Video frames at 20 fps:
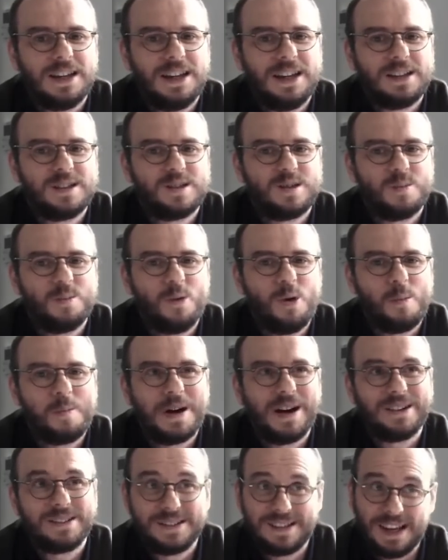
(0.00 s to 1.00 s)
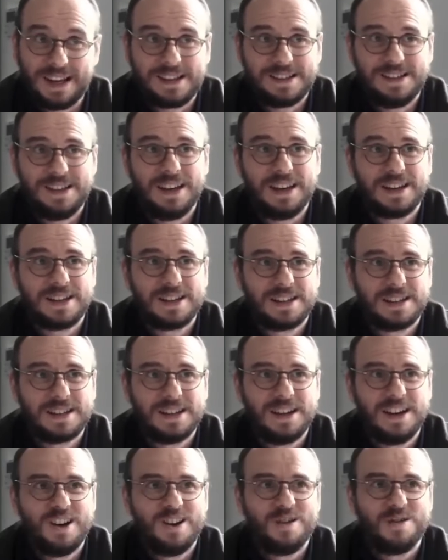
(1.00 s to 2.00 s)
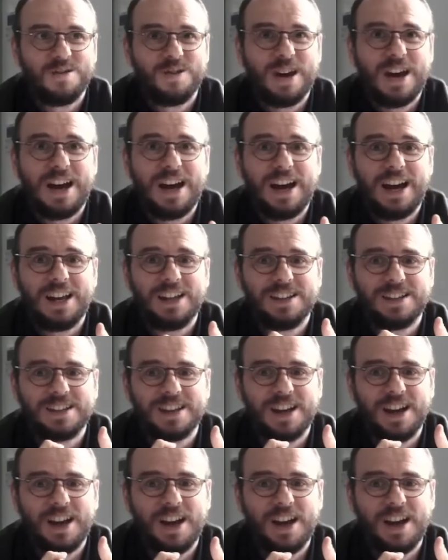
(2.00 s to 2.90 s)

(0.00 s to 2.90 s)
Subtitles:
it's more about tactics than